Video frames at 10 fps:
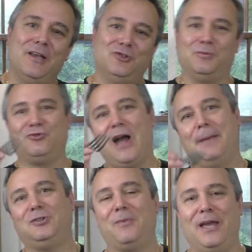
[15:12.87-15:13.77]

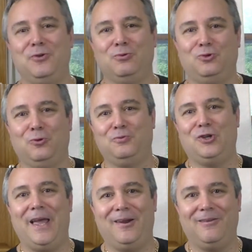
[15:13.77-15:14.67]
subscribe to my YouTube
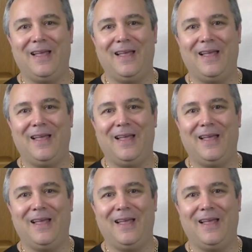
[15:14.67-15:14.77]
channel,